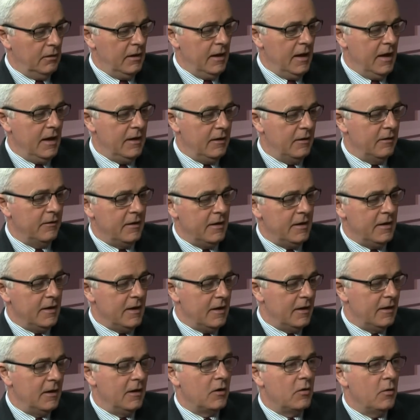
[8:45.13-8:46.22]
end of the
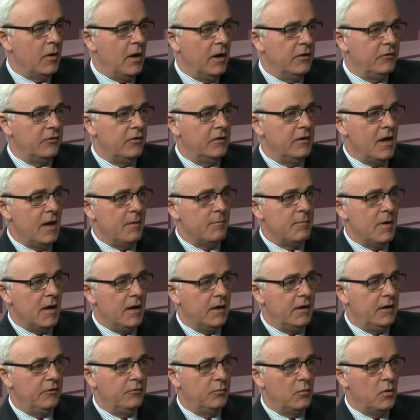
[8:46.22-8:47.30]
equation number
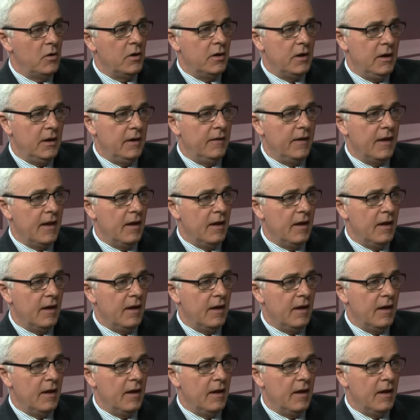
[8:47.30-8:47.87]
is working in the